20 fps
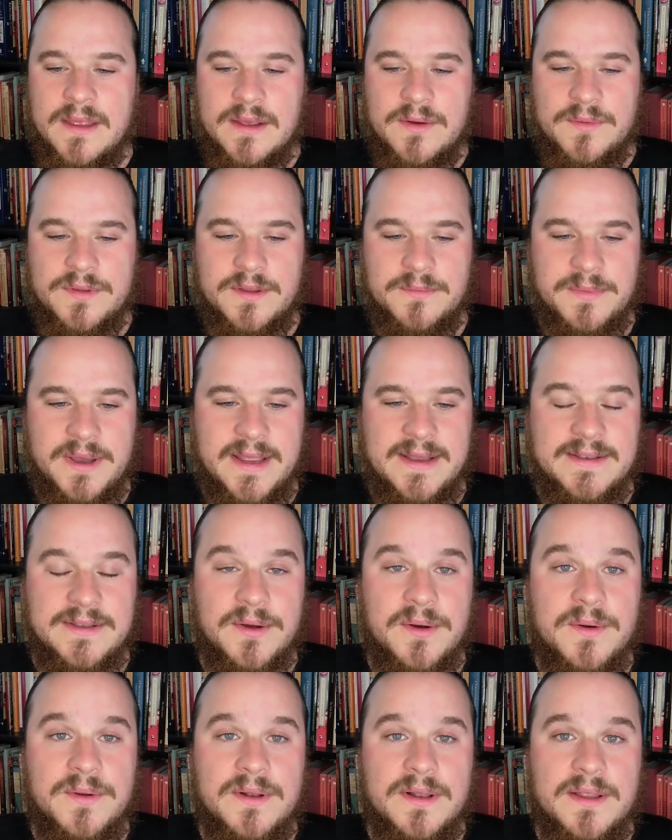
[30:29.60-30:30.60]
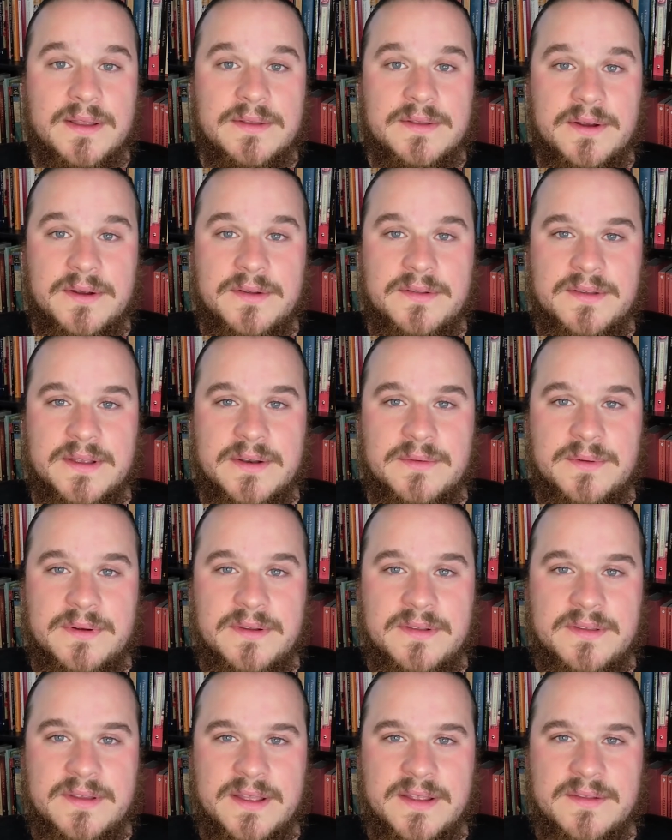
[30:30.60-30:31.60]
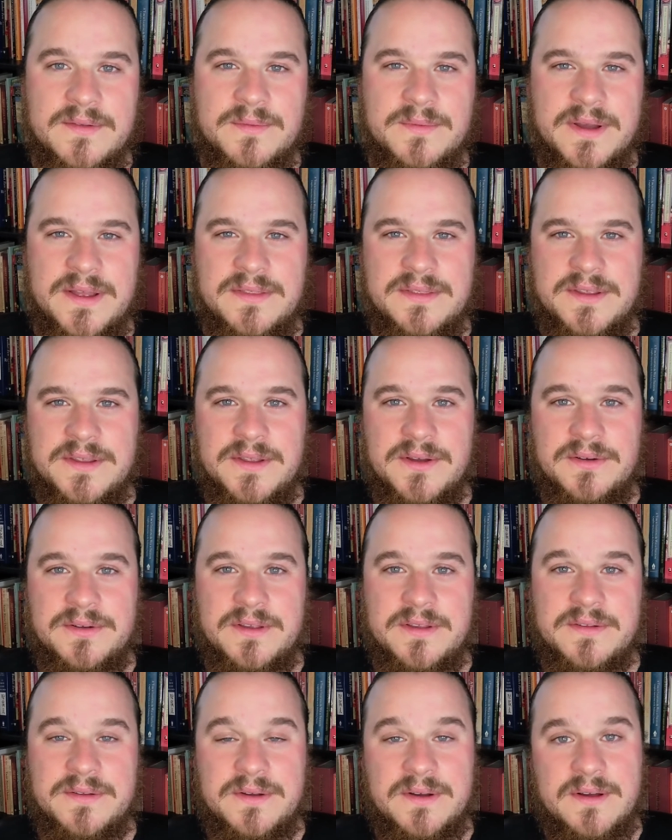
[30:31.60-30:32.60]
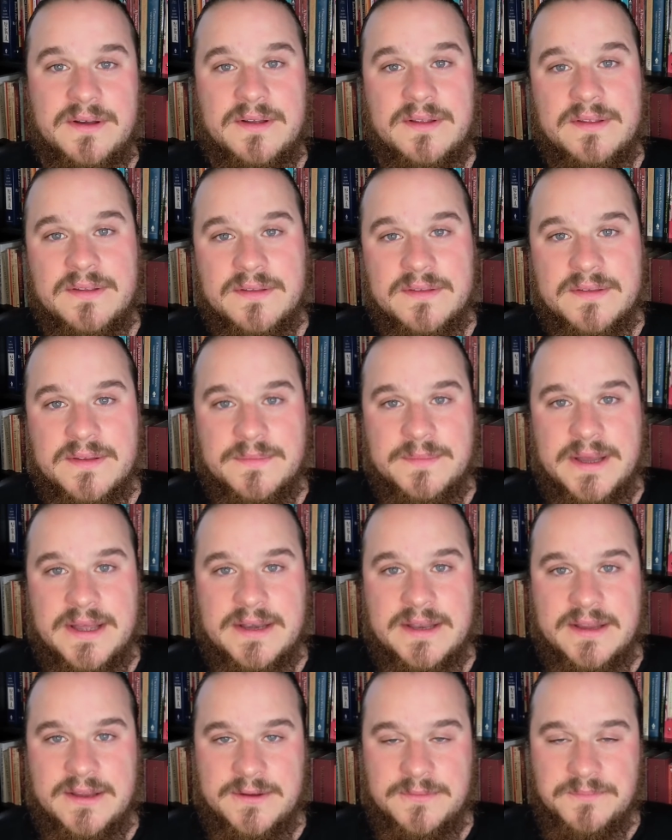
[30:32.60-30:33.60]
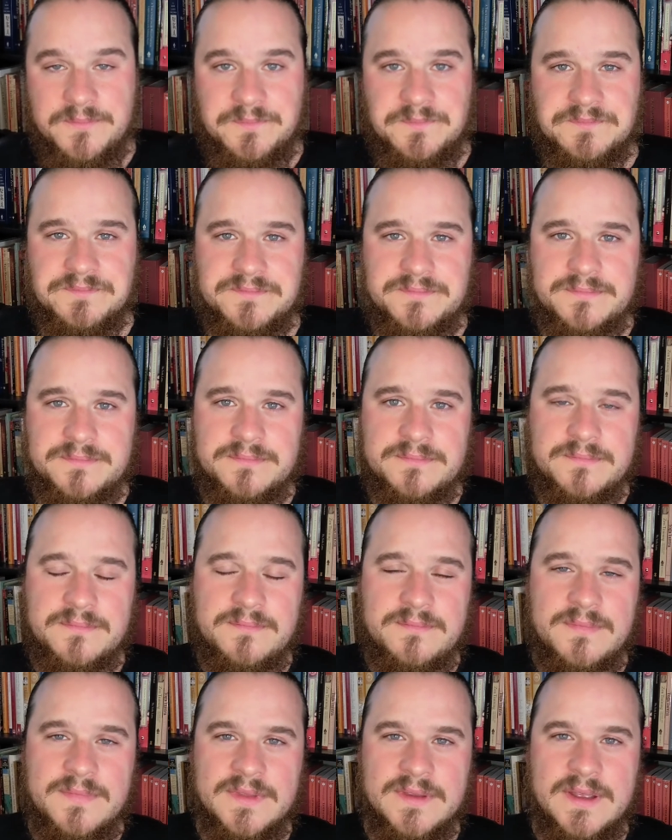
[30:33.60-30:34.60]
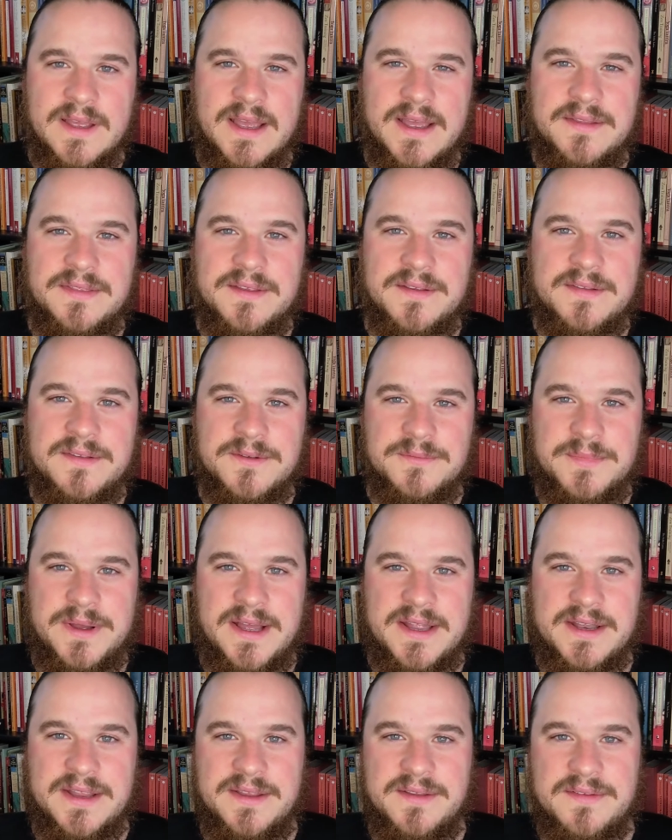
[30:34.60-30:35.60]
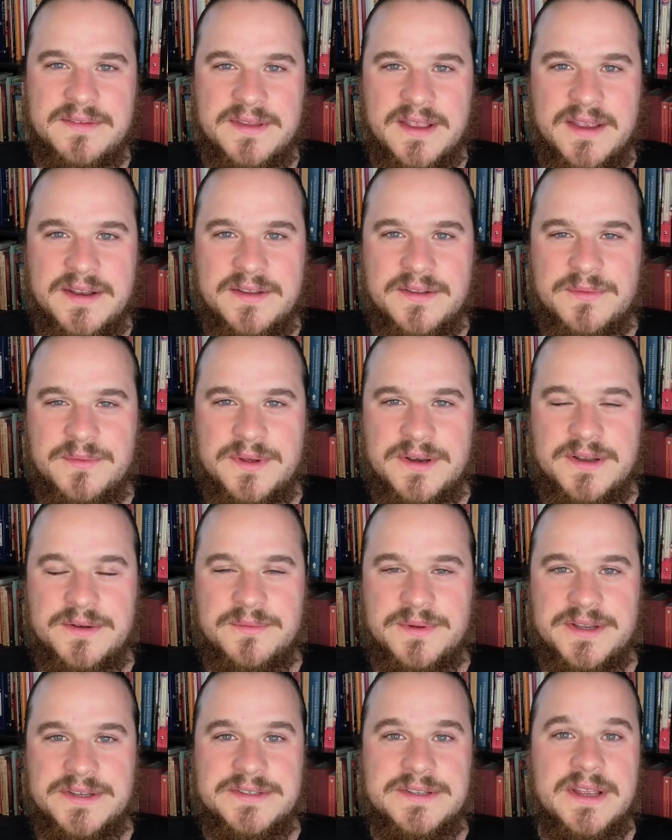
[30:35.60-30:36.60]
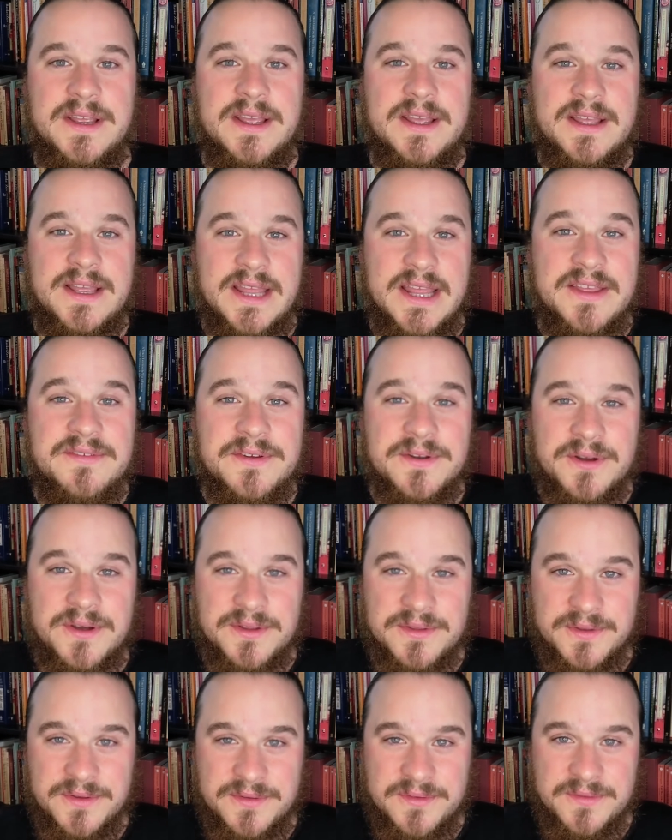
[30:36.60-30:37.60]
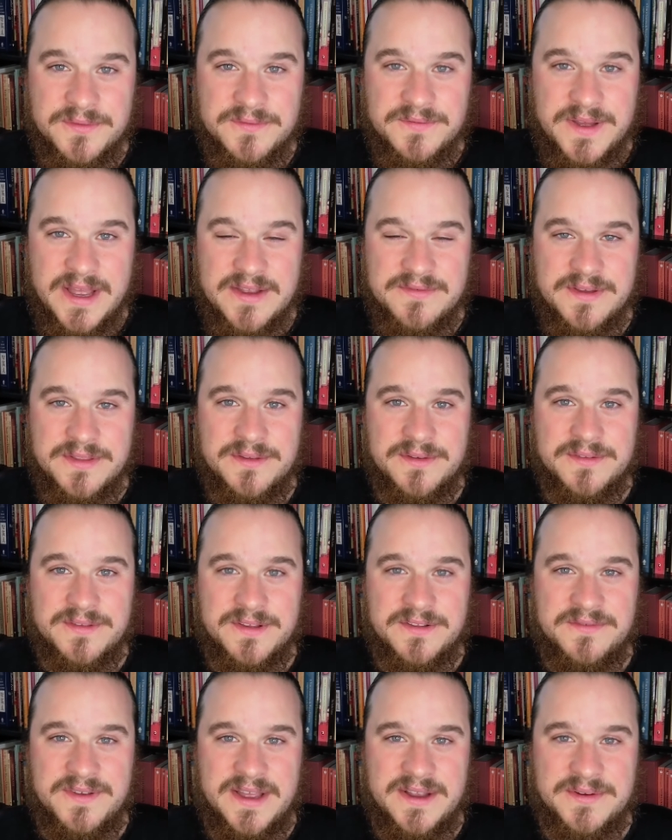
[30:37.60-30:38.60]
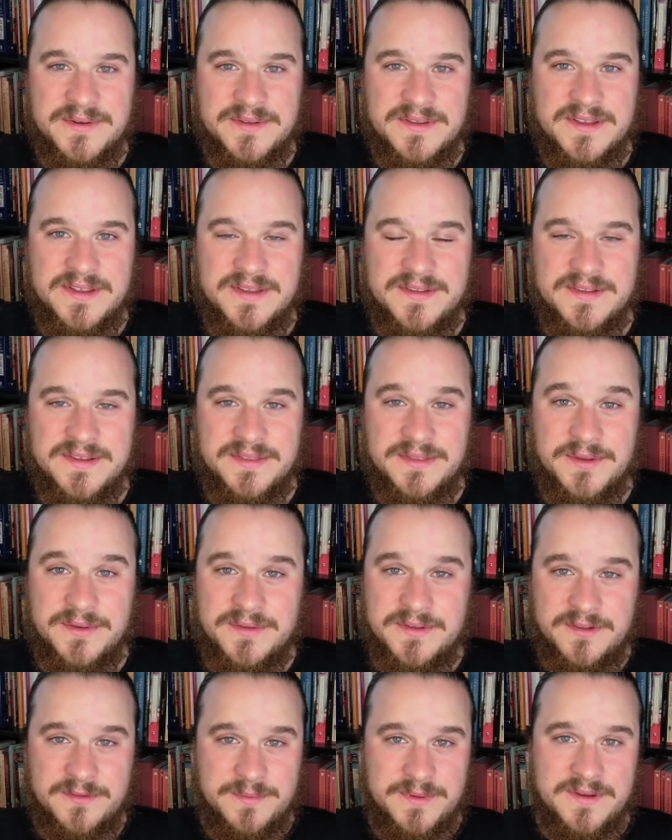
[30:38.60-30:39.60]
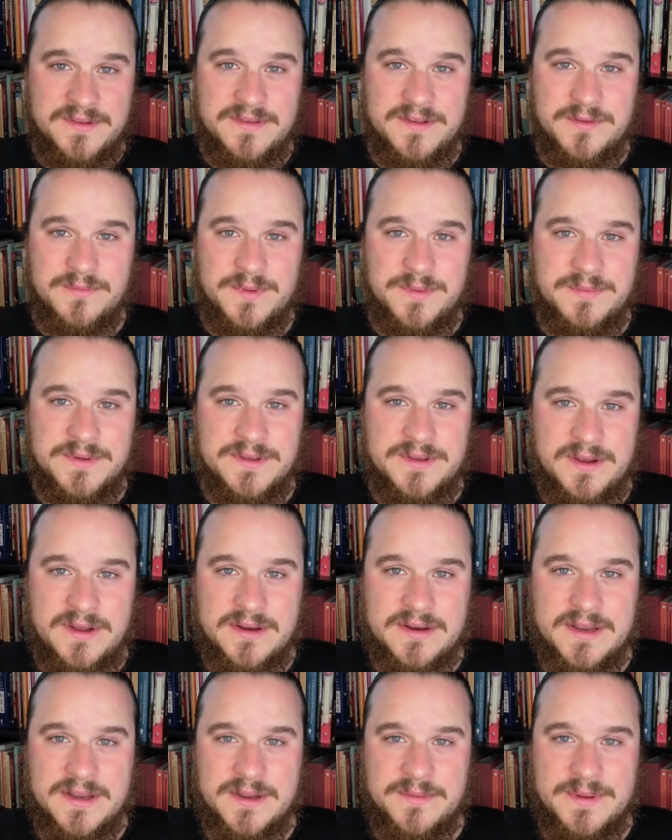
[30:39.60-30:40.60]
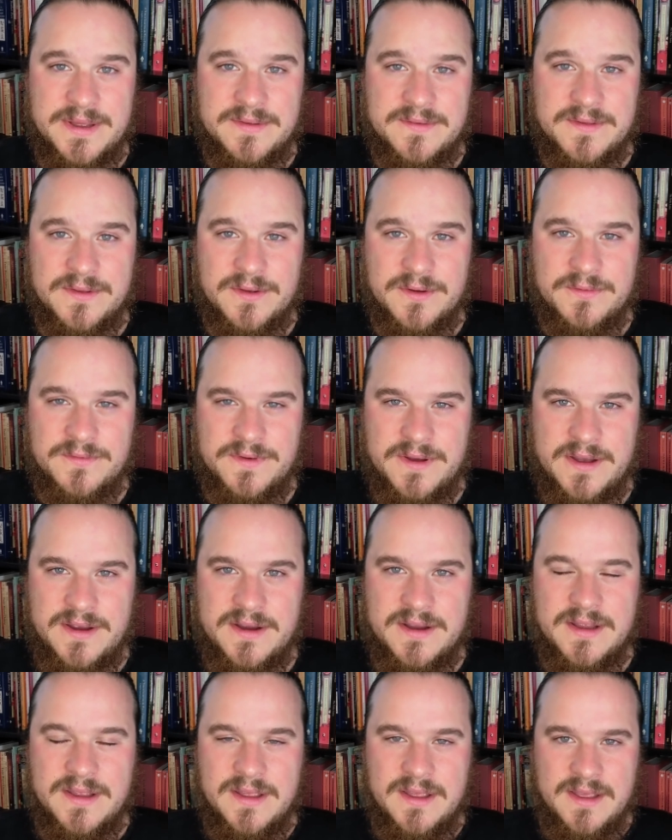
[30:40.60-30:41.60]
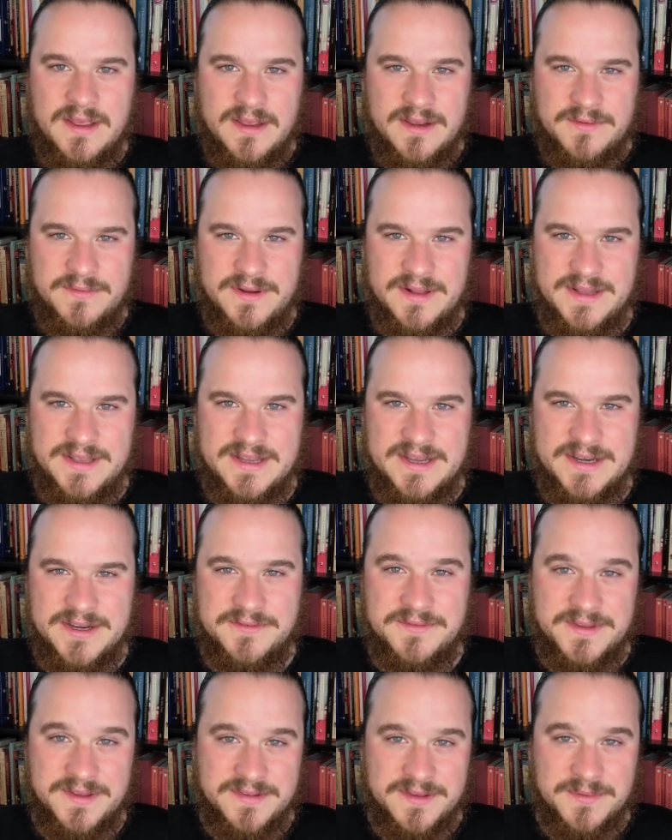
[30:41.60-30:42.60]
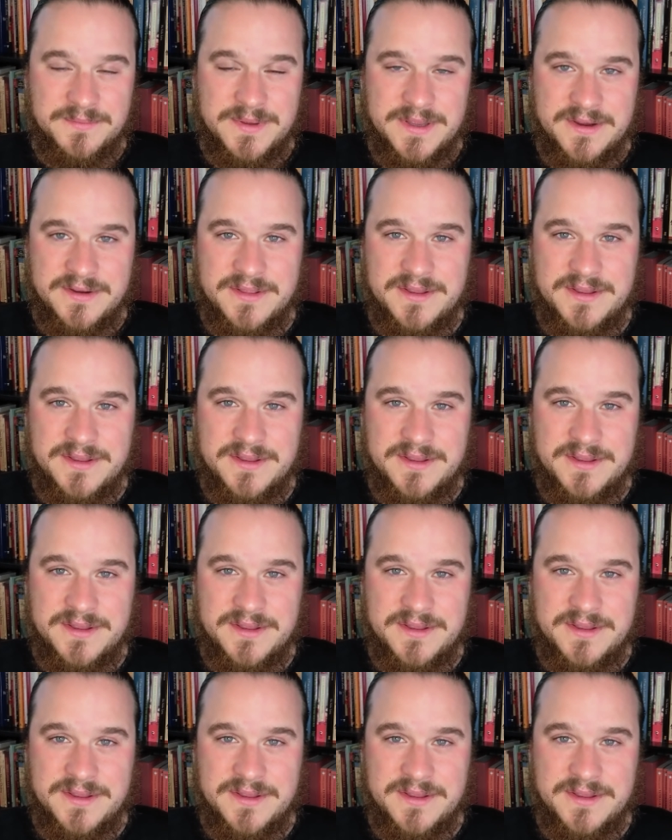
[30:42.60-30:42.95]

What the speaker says: When the mind totally turns inwards, it's what the yogis call samadhi. And this samadhi state is one in which even all those 5 other sense faculties and those experiences we've been talking about so far really kind of disappear.